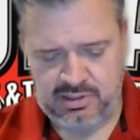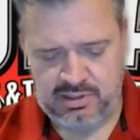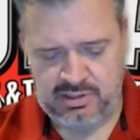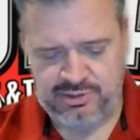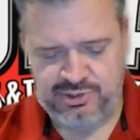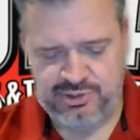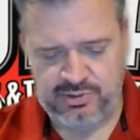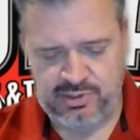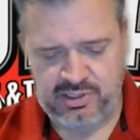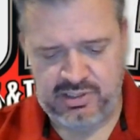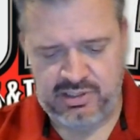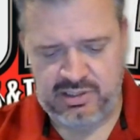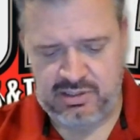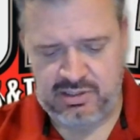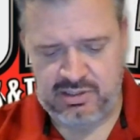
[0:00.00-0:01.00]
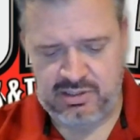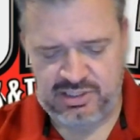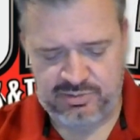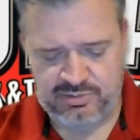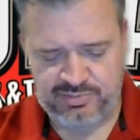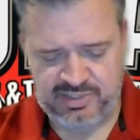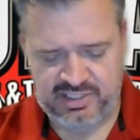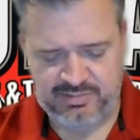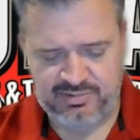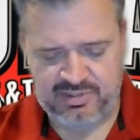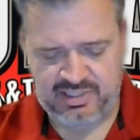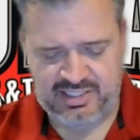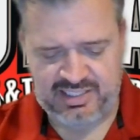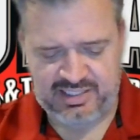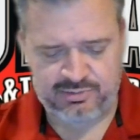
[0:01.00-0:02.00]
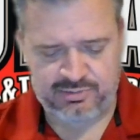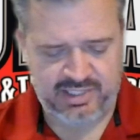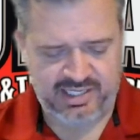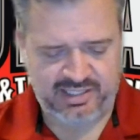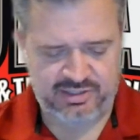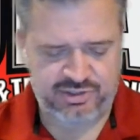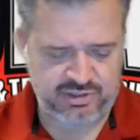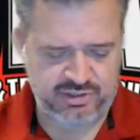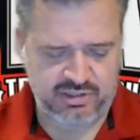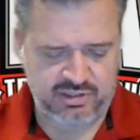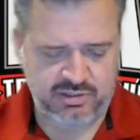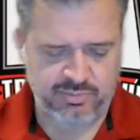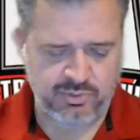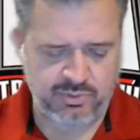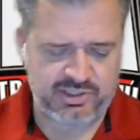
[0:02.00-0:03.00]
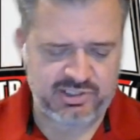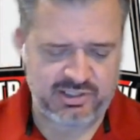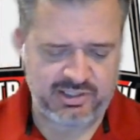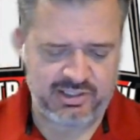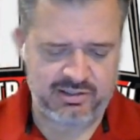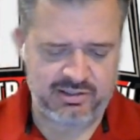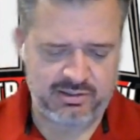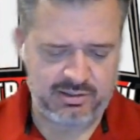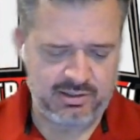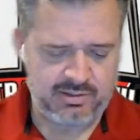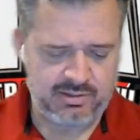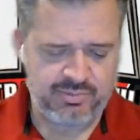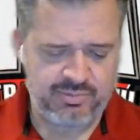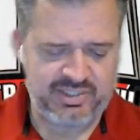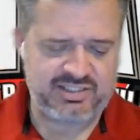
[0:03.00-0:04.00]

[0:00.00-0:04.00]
joining the diesel pickup class. Ryan Stahl, points leader. Preston